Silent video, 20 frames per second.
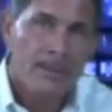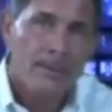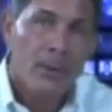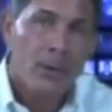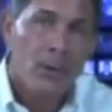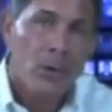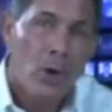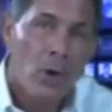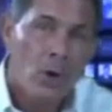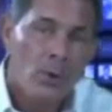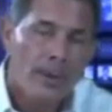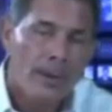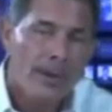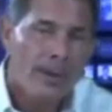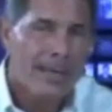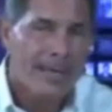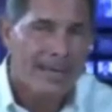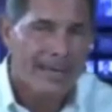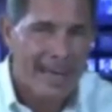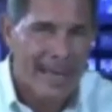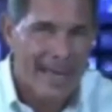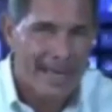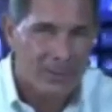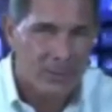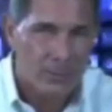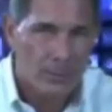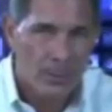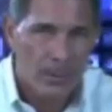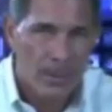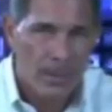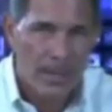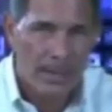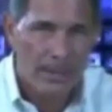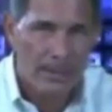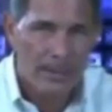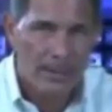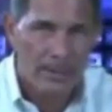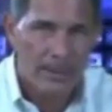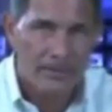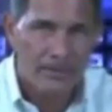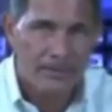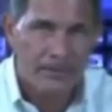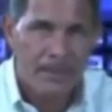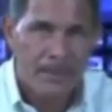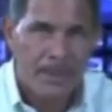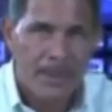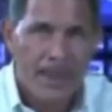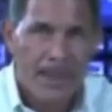bacopa, and ashwagandha.